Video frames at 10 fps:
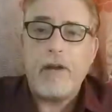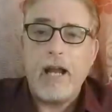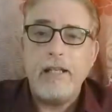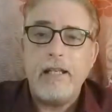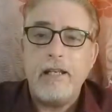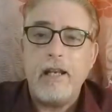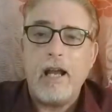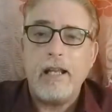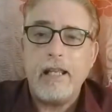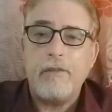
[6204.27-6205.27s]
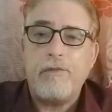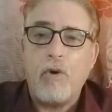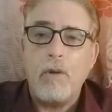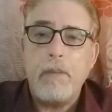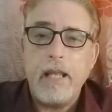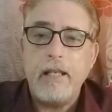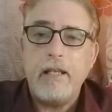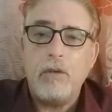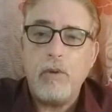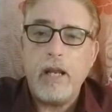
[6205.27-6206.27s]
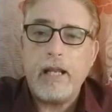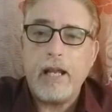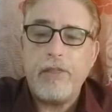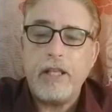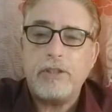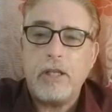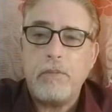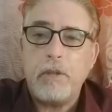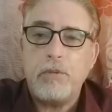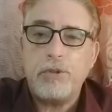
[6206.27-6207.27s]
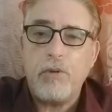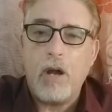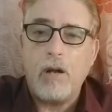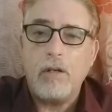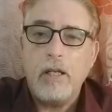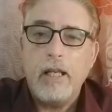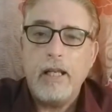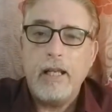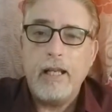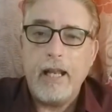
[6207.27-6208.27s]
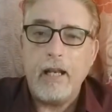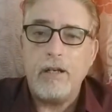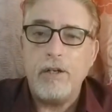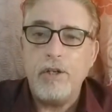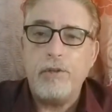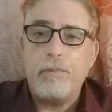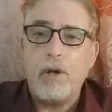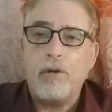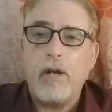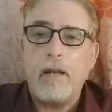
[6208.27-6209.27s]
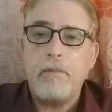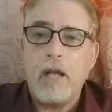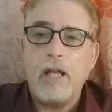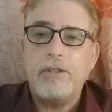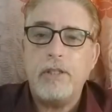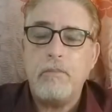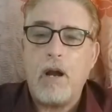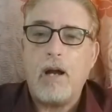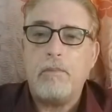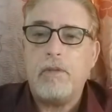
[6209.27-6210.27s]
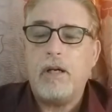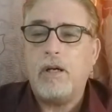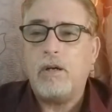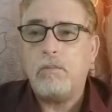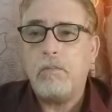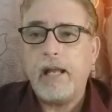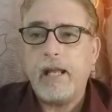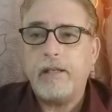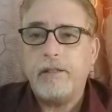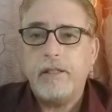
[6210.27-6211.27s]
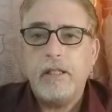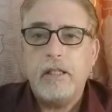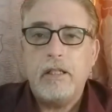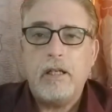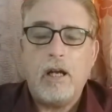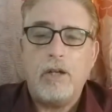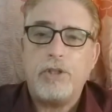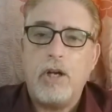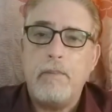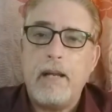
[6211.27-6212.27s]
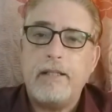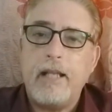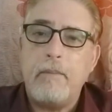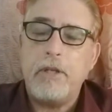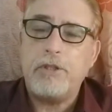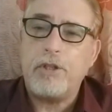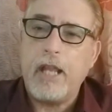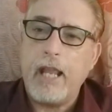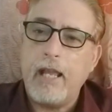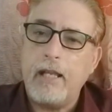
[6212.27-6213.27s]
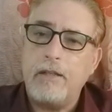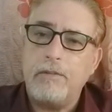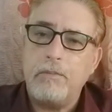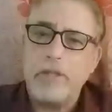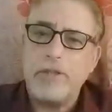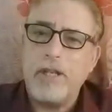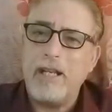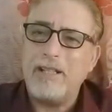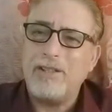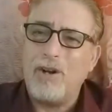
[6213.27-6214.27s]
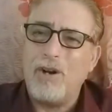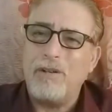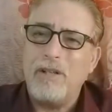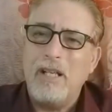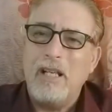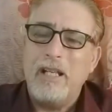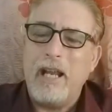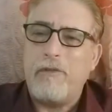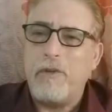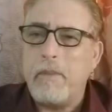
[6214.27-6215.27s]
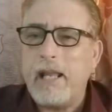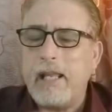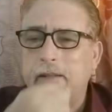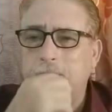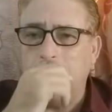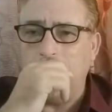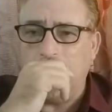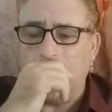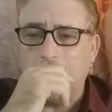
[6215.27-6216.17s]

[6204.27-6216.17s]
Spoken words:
did not get 4 beating a week, I think something was wrong. Hitler Youth Program, Nazi Mom. Oh, man. Oh, sorry about that, Mr. Ken. Mr. Ken, that's hard. Yeah, for me, I